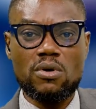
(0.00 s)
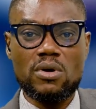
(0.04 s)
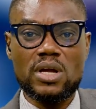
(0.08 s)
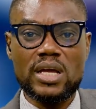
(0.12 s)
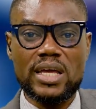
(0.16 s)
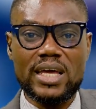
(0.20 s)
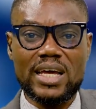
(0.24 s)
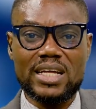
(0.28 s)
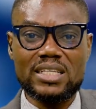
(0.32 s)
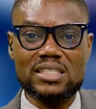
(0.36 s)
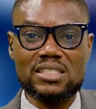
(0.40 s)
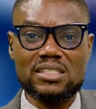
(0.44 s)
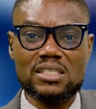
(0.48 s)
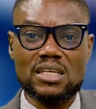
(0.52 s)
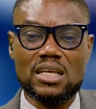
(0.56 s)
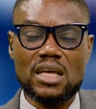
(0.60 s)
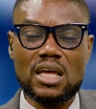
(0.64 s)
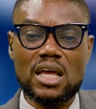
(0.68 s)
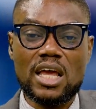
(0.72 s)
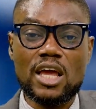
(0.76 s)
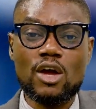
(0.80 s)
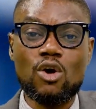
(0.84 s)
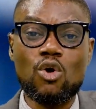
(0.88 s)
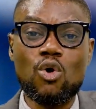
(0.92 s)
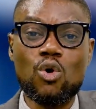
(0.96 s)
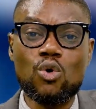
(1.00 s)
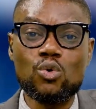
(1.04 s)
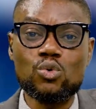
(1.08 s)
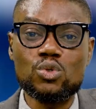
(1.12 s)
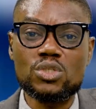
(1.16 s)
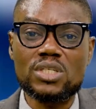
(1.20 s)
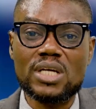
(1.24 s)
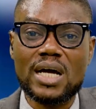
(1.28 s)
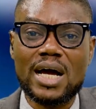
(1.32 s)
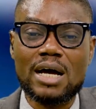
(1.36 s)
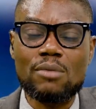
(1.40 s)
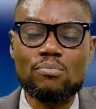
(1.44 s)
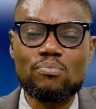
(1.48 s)
get a hold
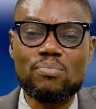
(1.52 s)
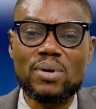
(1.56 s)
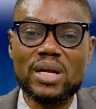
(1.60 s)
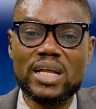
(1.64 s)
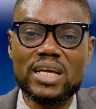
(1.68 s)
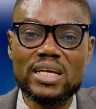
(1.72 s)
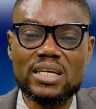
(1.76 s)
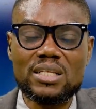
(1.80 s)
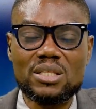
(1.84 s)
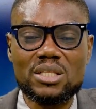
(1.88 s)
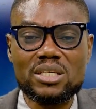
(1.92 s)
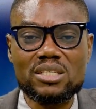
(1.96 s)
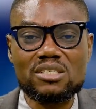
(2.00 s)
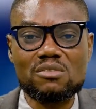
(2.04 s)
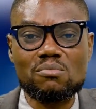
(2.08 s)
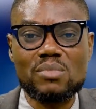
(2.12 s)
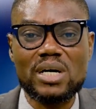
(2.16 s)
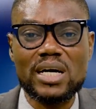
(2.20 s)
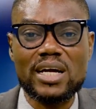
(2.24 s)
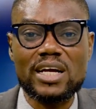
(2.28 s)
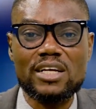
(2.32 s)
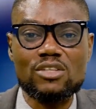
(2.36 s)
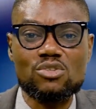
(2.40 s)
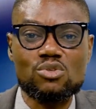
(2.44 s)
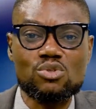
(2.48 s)
and play in this market?